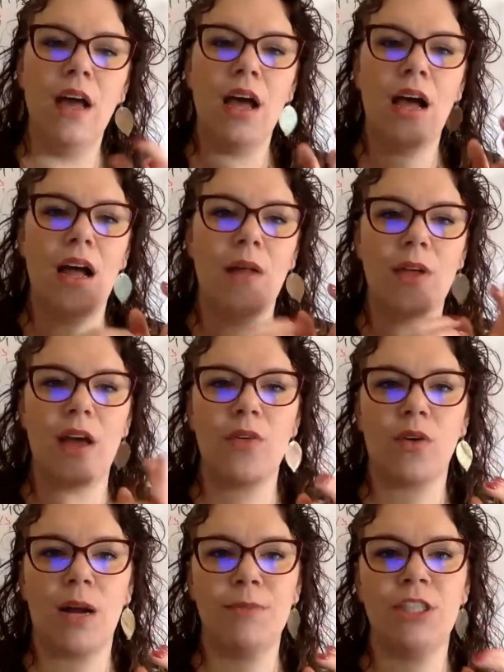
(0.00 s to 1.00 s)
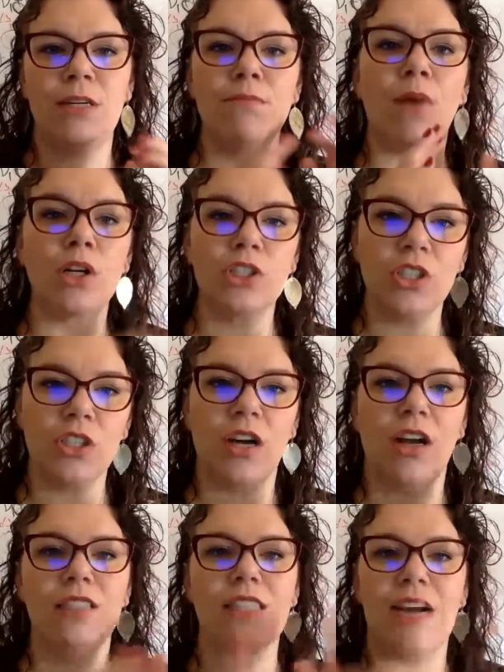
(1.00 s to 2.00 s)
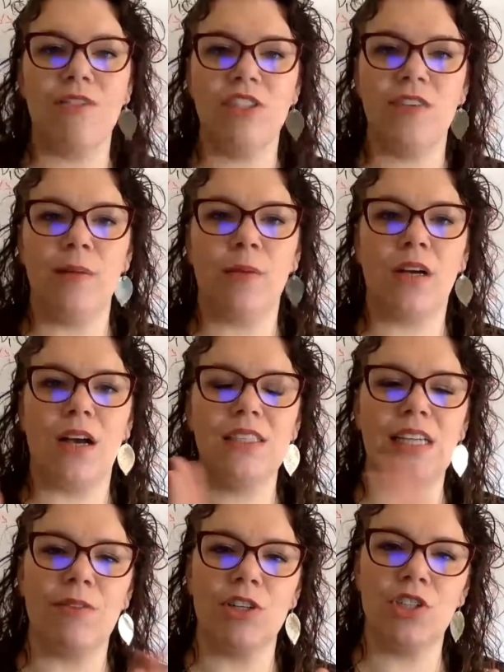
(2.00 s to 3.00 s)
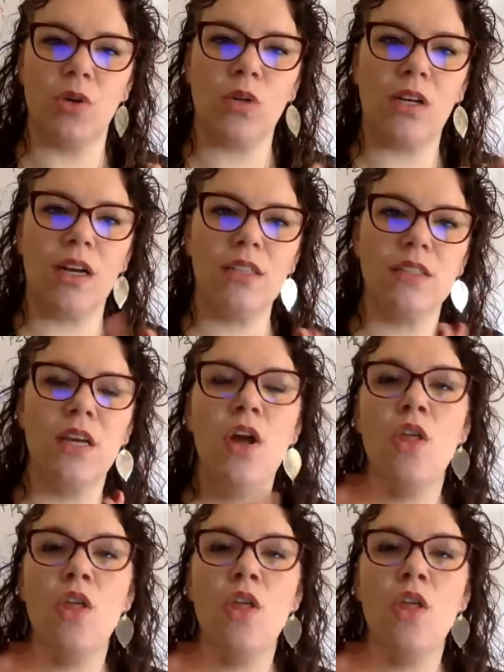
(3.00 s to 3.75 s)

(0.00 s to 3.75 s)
Uh, the other option, marginal cost, average variable cost, average total cost,